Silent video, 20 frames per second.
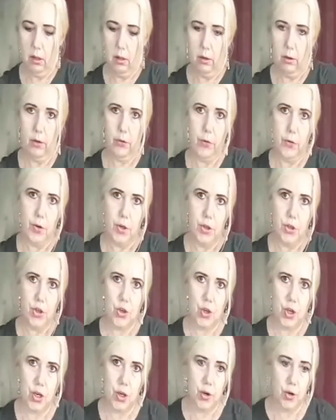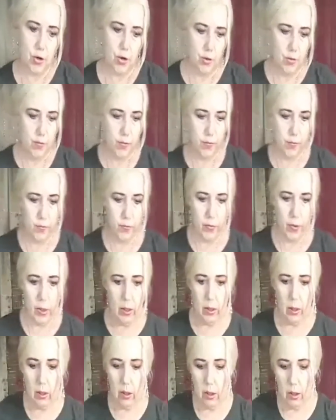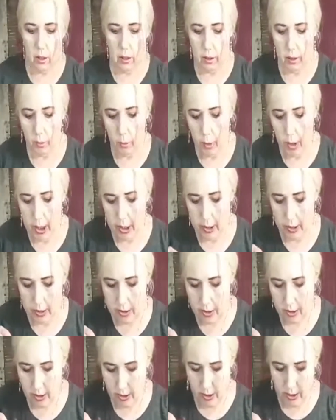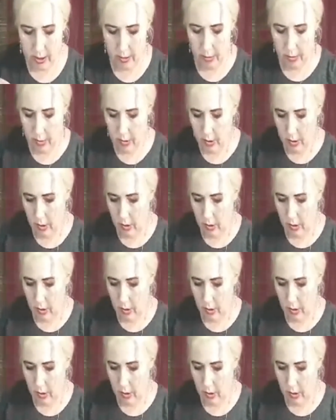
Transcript: refrigerator, and by the time